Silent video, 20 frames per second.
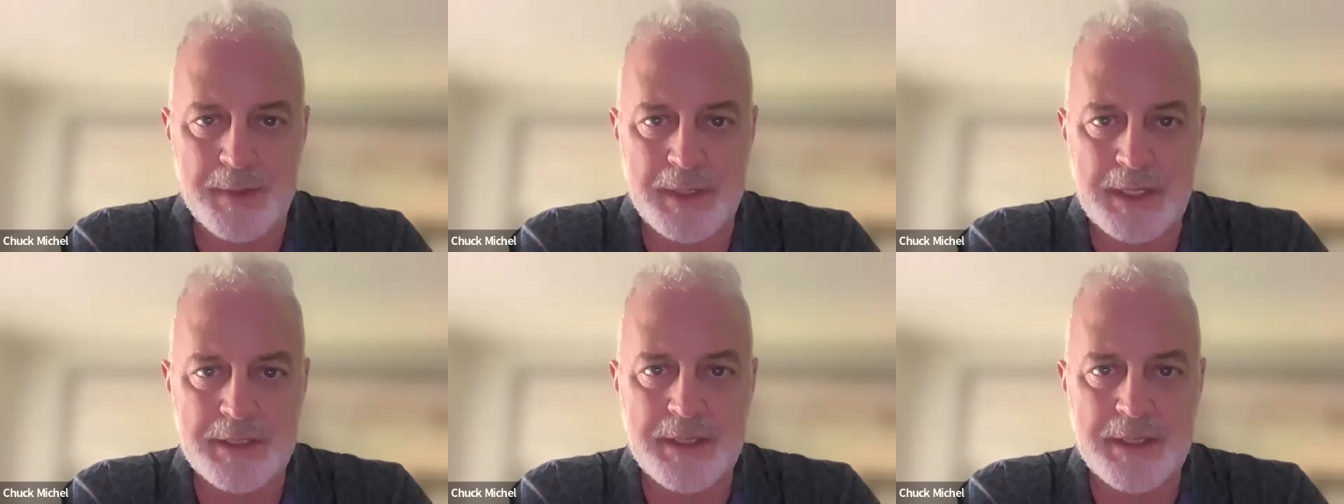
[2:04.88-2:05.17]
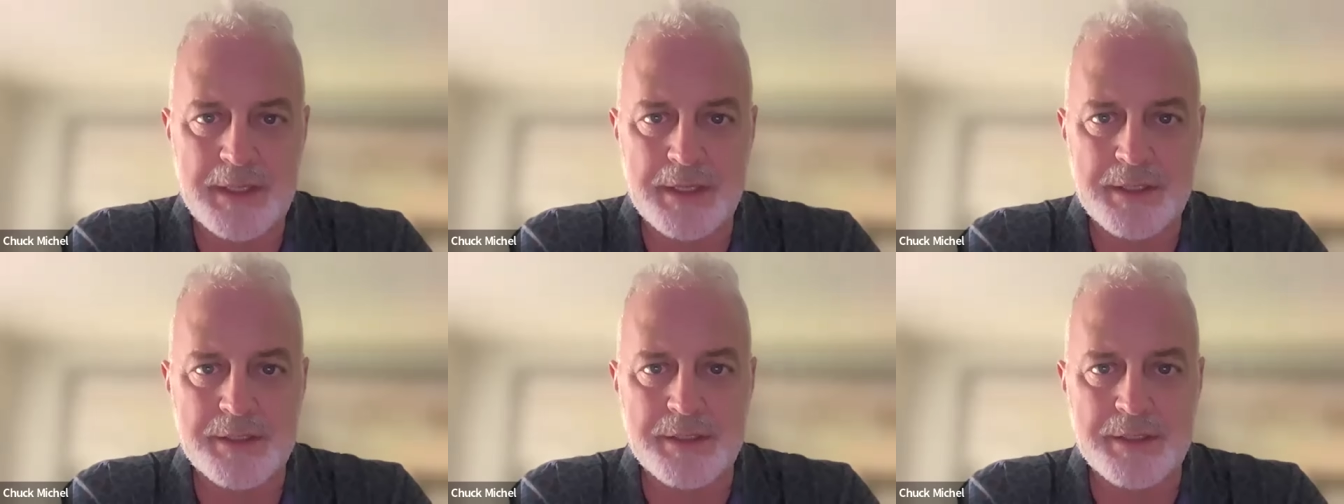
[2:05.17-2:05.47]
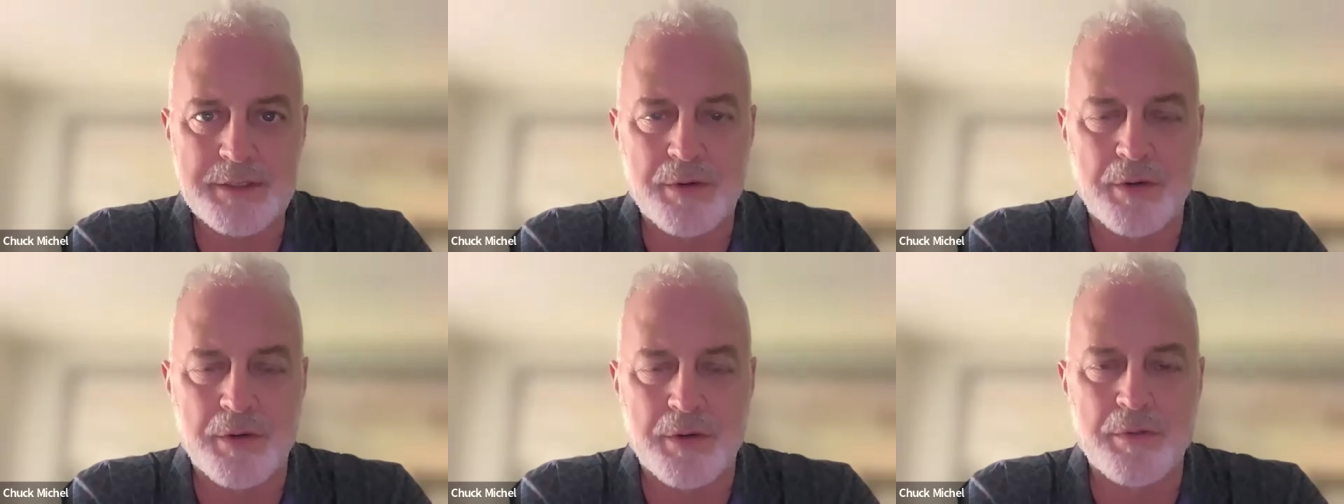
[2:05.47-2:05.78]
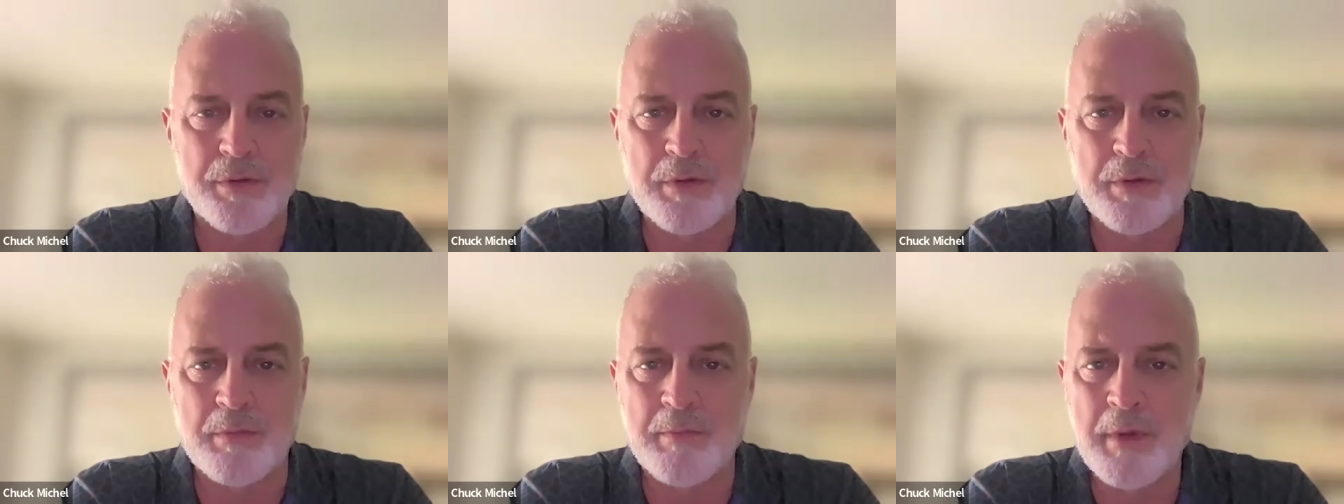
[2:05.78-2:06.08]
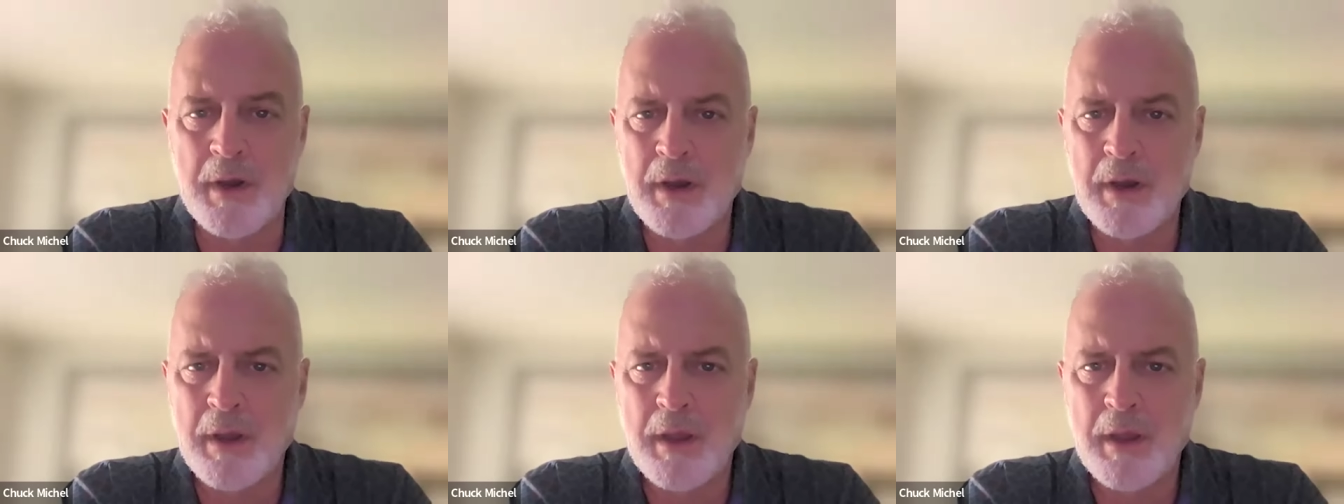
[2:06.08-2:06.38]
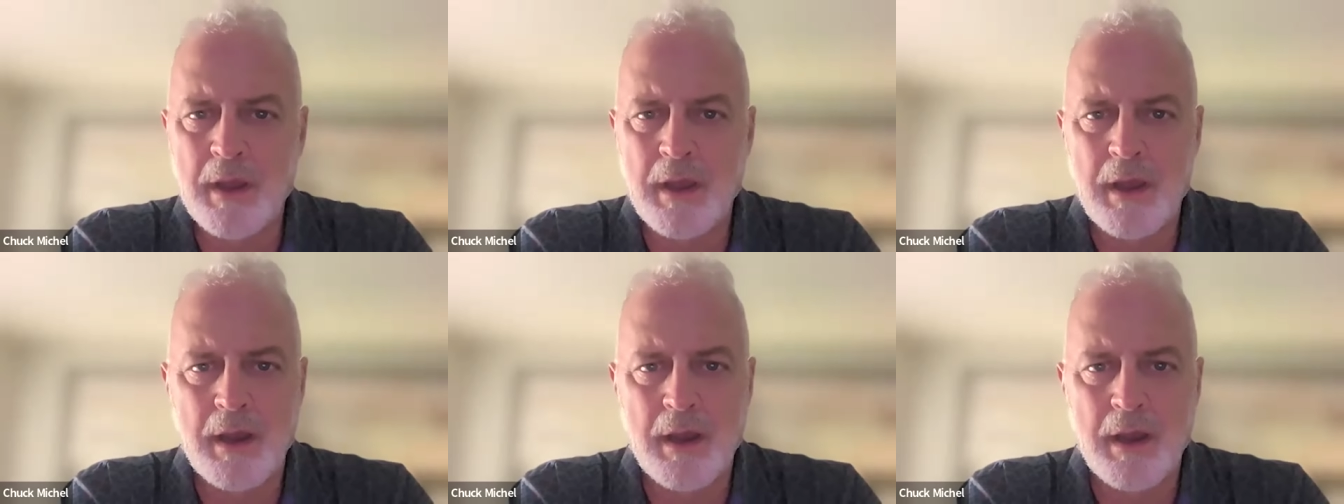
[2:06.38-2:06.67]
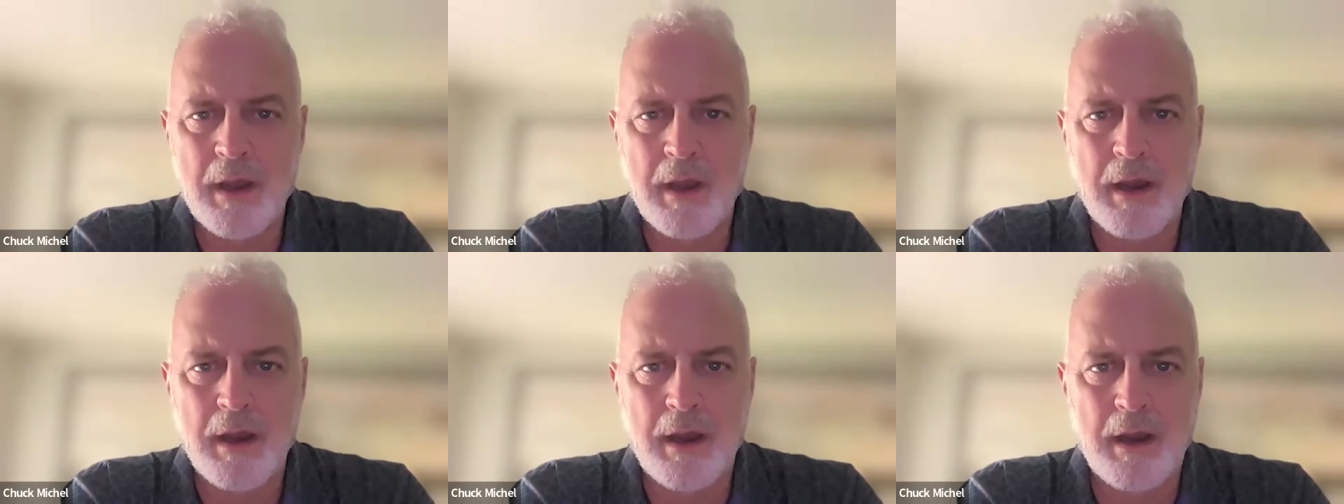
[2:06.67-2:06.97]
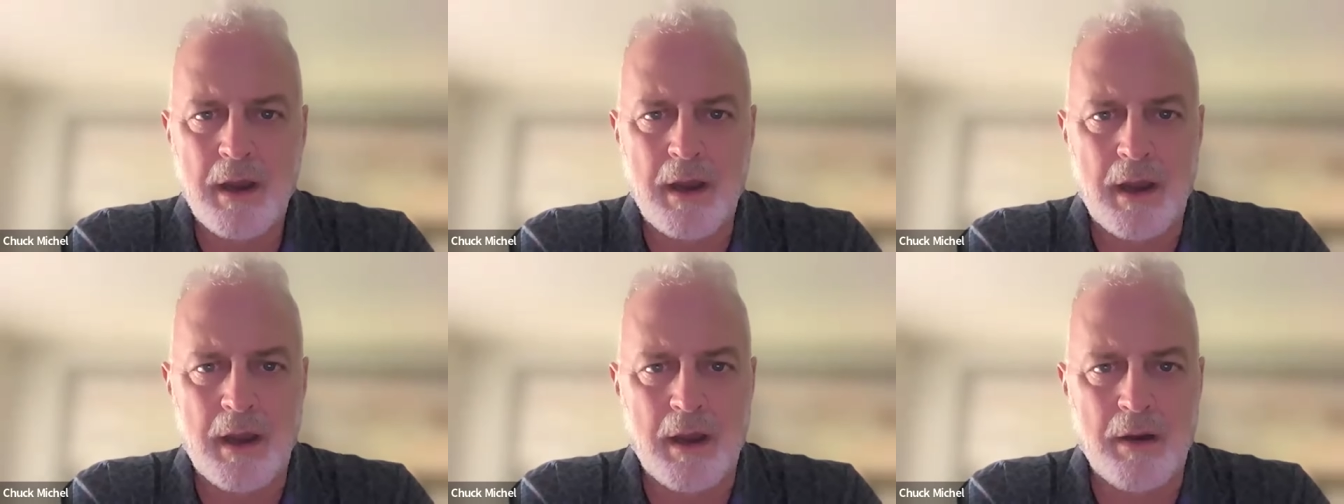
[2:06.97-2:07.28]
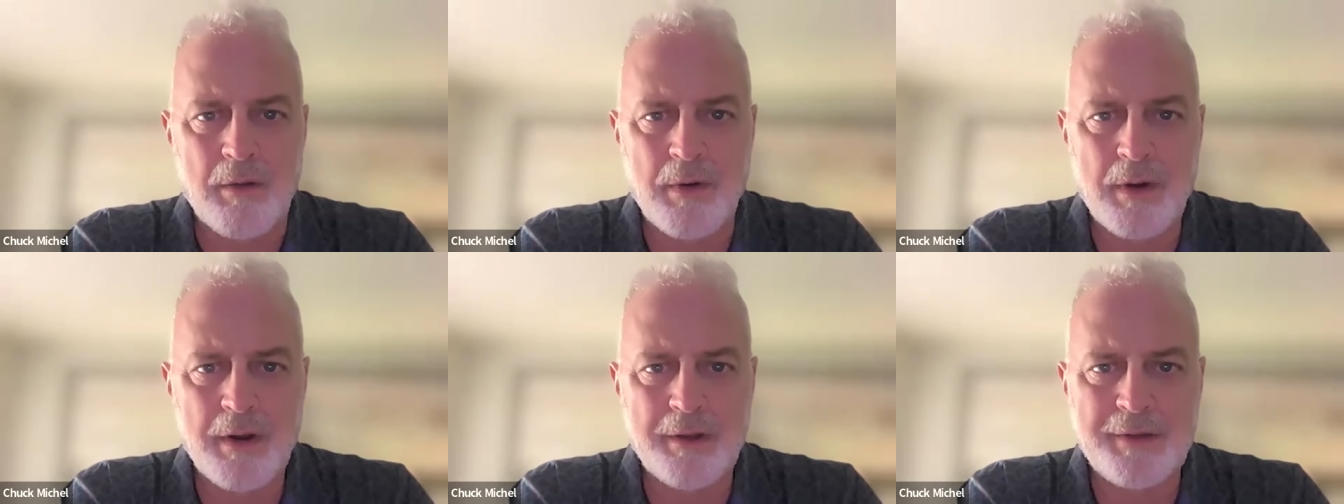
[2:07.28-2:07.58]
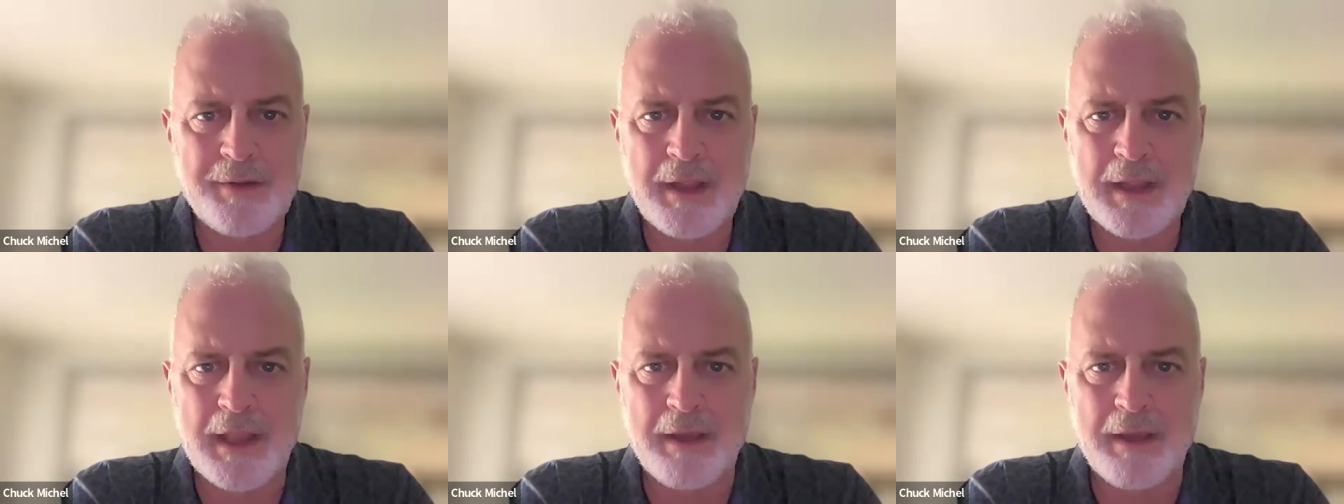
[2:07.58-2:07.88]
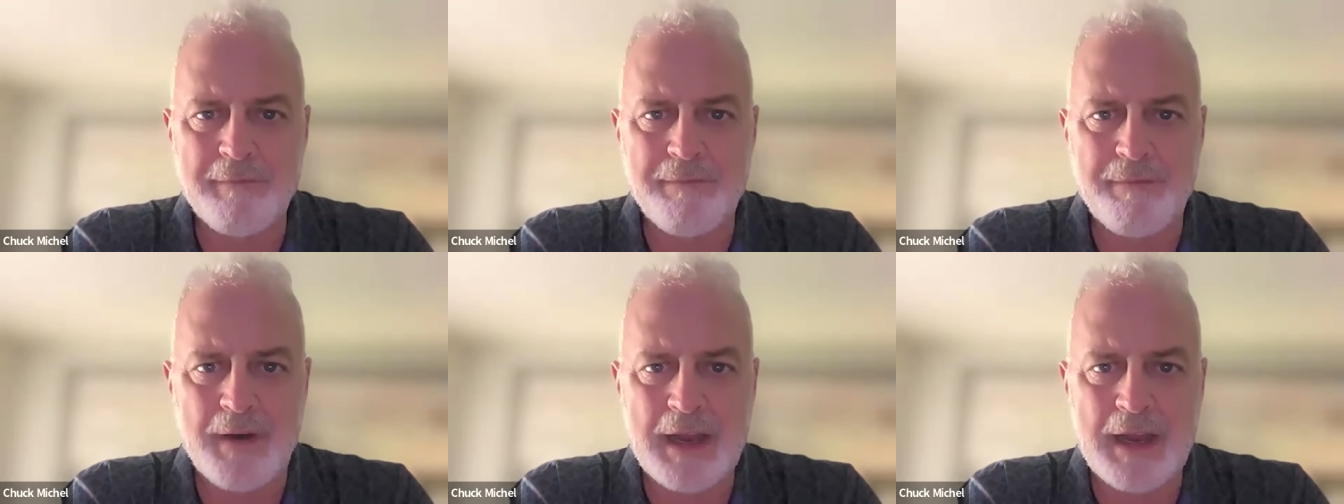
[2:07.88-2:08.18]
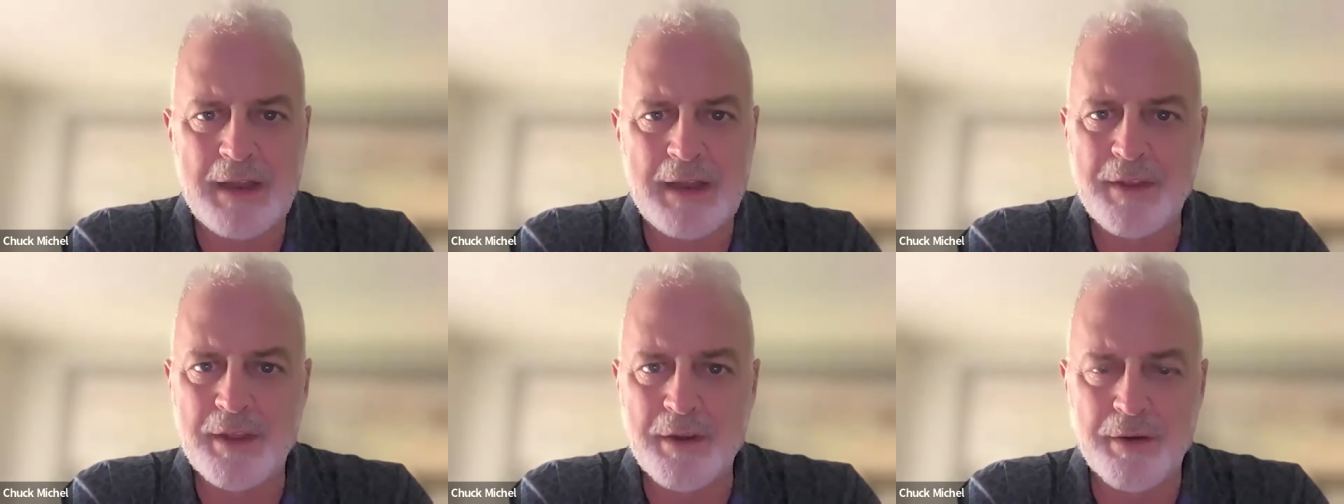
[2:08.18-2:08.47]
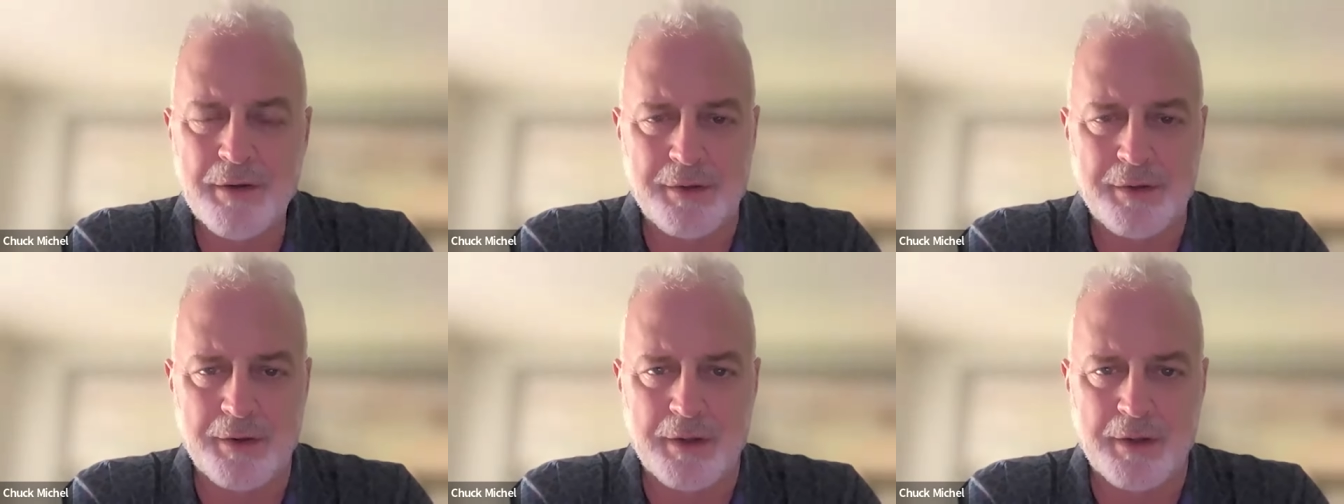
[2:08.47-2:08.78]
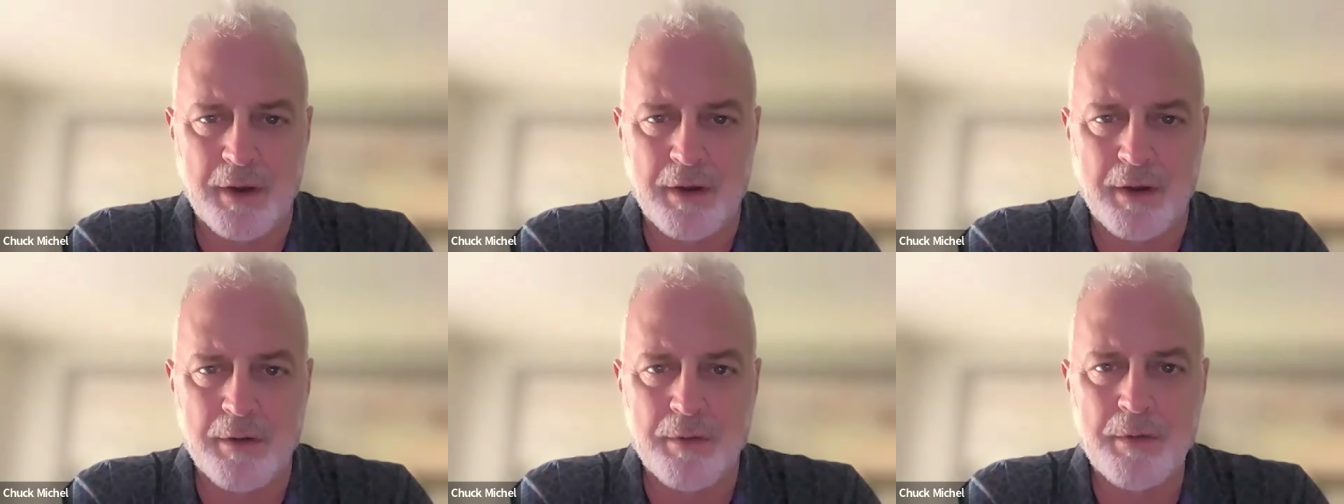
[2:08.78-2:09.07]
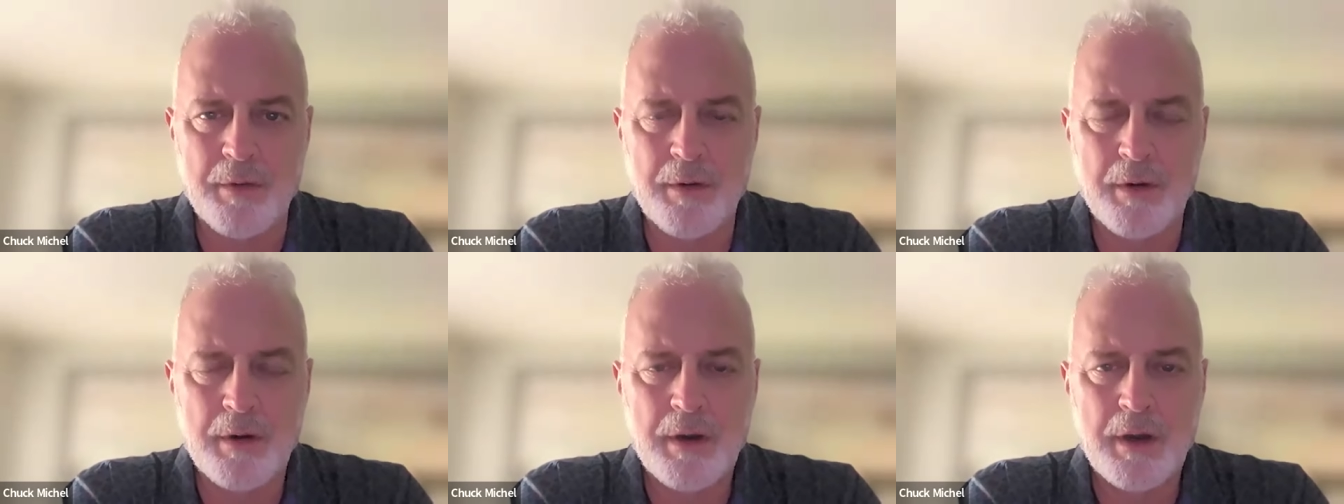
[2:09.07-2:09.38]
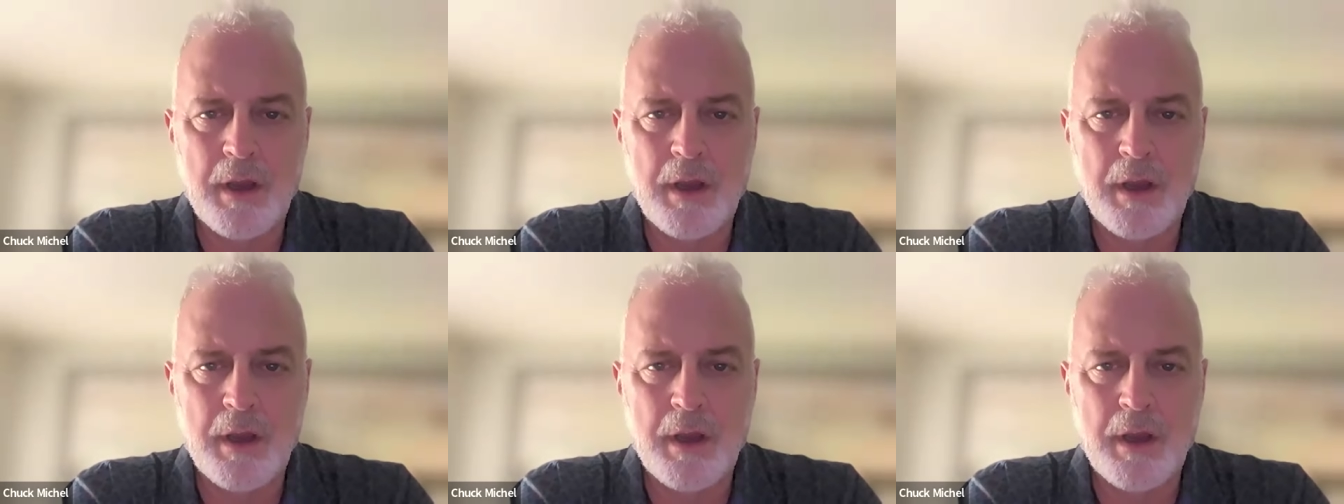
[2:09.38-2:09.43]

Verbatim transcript: Benitez's courtroom, I want to say like five years ago.